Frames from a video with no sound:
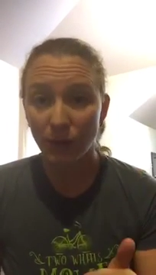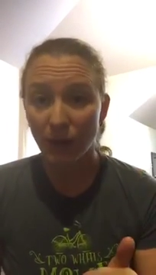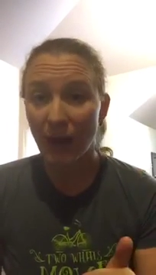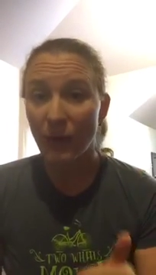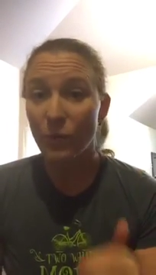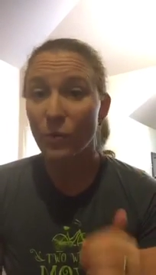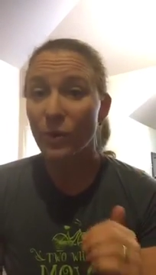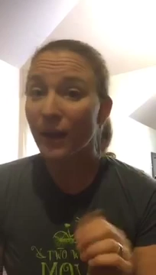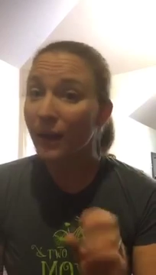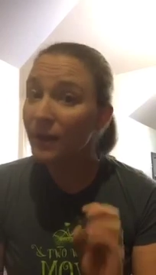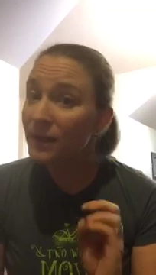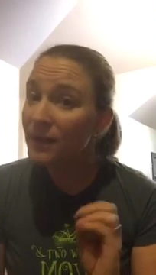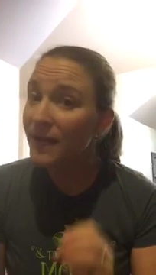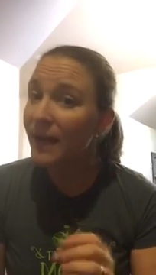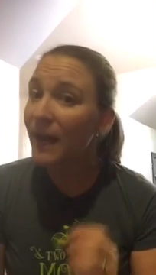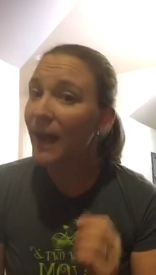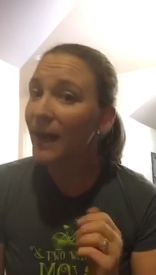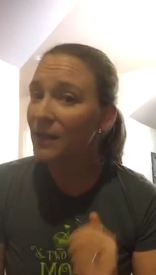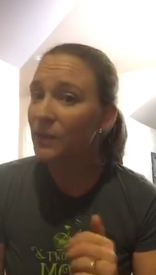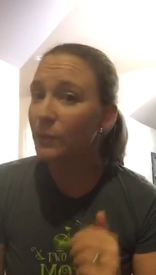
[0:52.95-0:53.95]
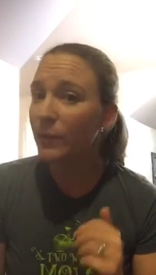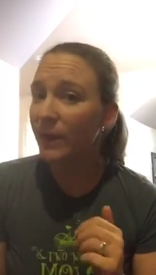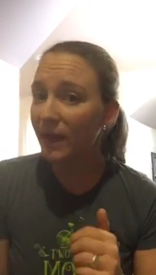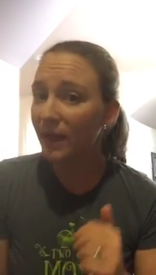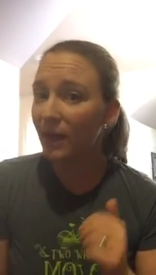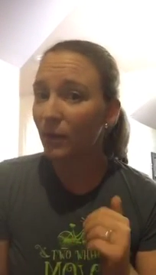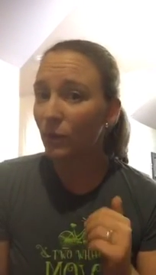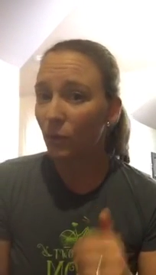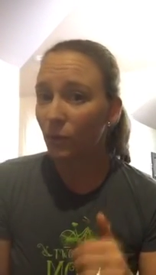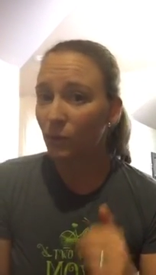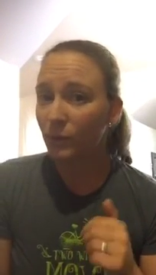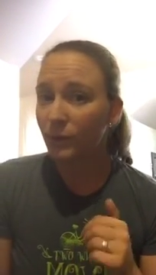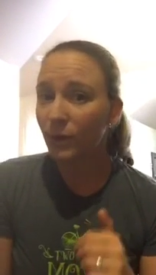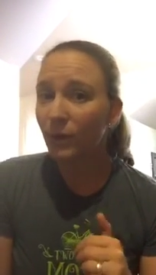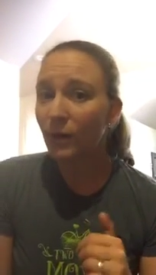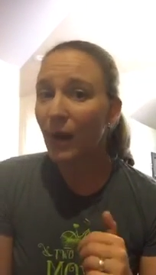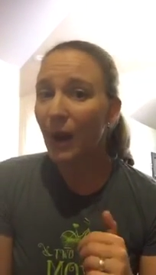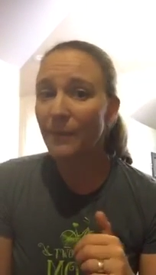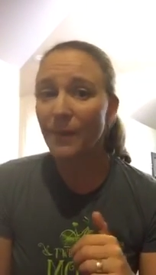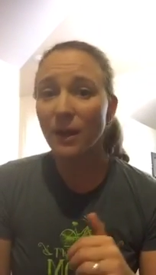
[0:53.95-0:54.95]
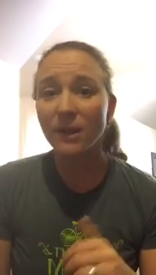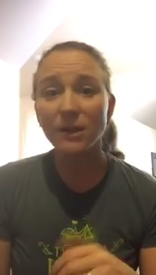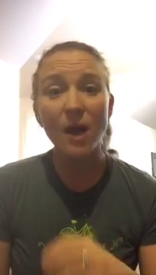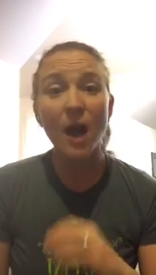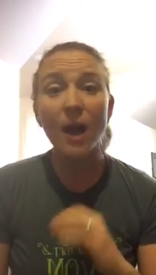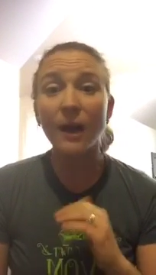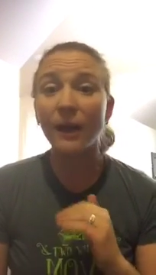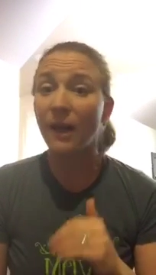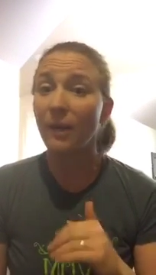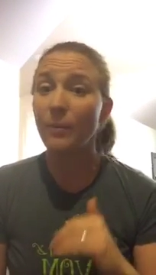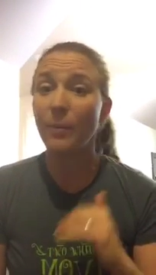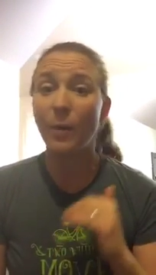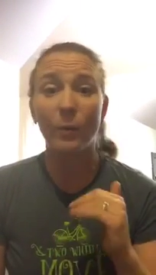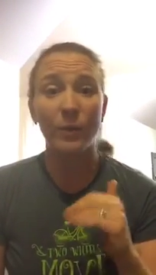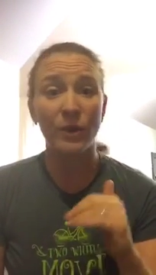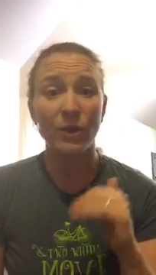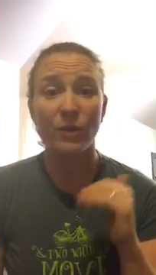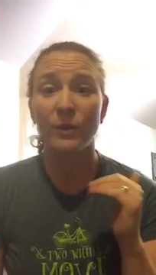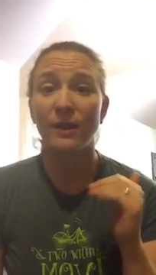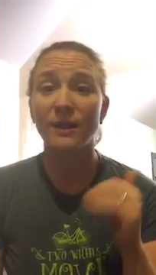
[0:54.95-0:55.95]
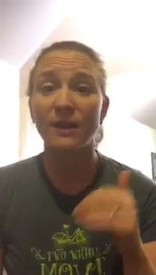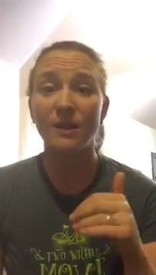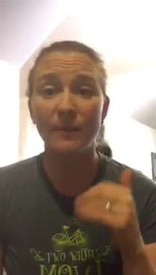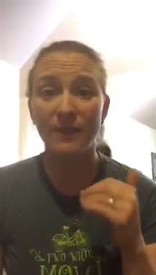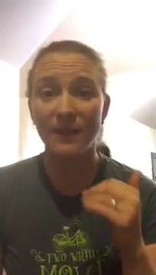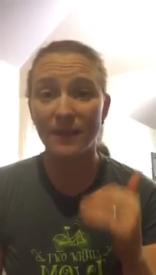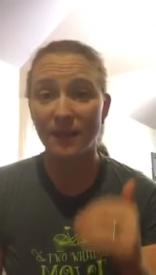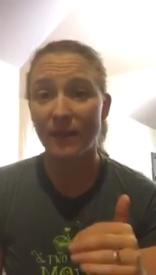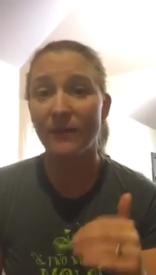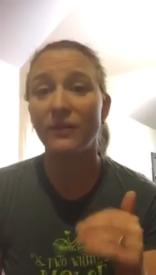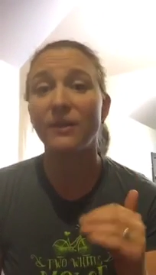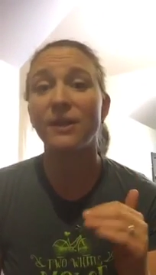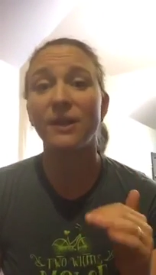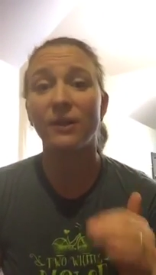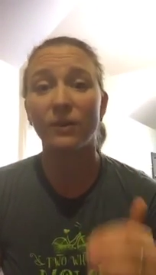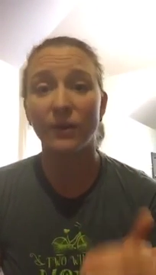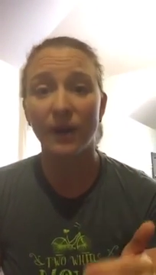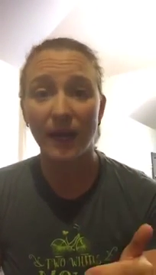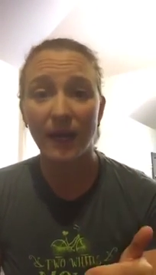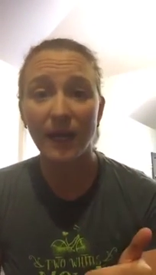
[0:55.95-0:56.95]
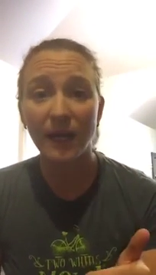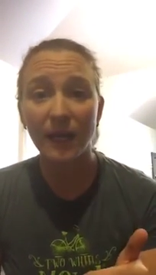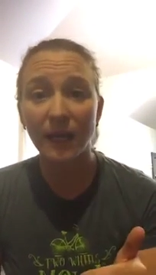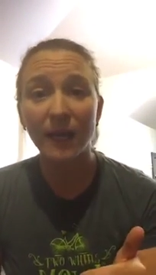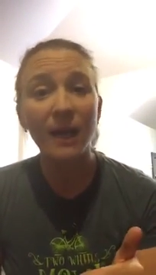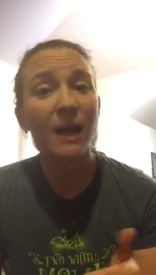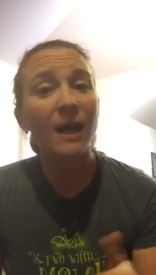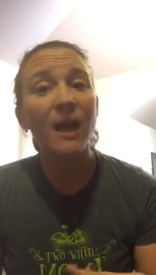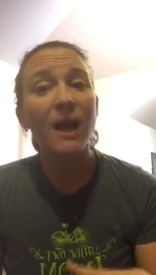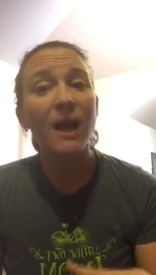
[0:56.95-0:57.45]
And when I say as we get older, I'm not talking about when you get to be 70 or 80.